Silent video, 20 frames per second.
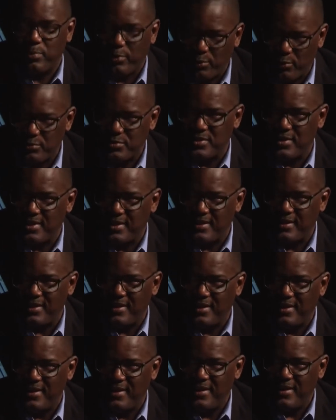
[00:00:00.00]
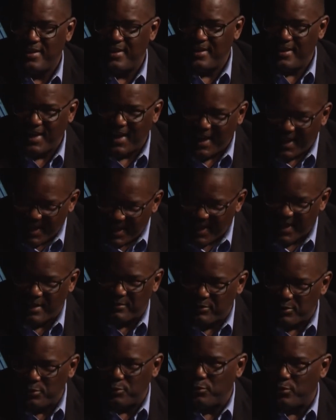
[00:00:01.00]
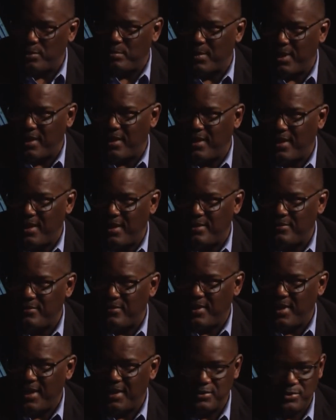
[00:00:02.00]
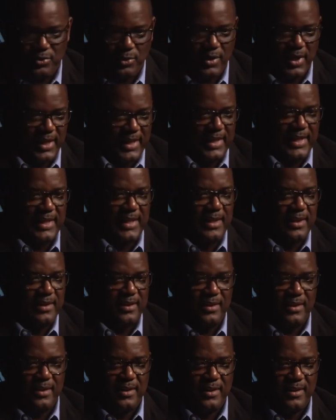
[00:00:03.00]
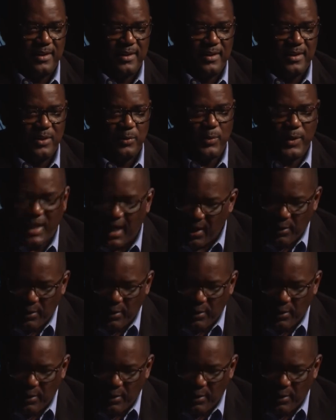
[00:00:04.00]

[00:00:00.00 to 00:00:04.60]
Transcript: person I ever knew in my life. And so like when I